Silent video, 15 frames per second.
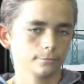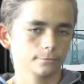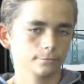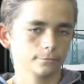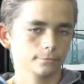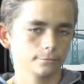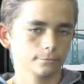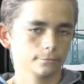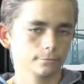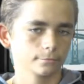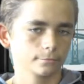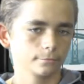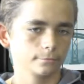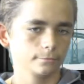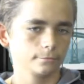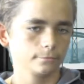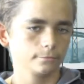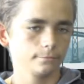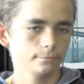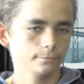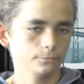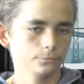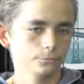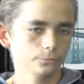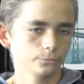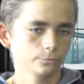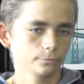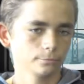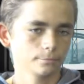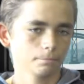
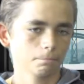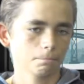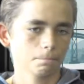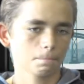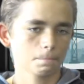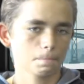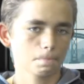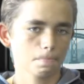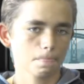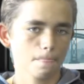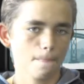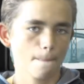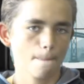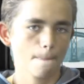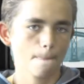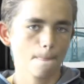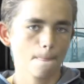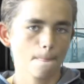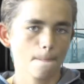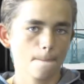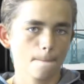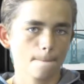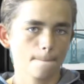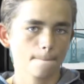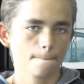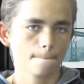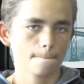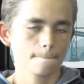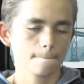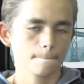
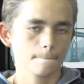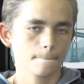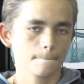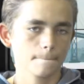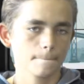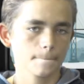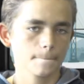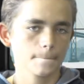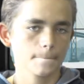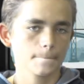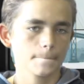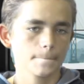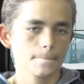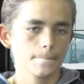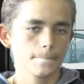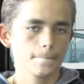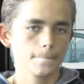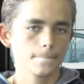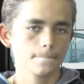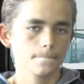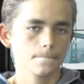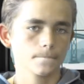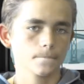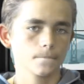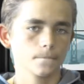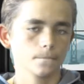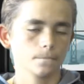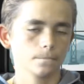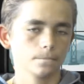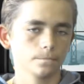
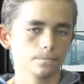[no speech]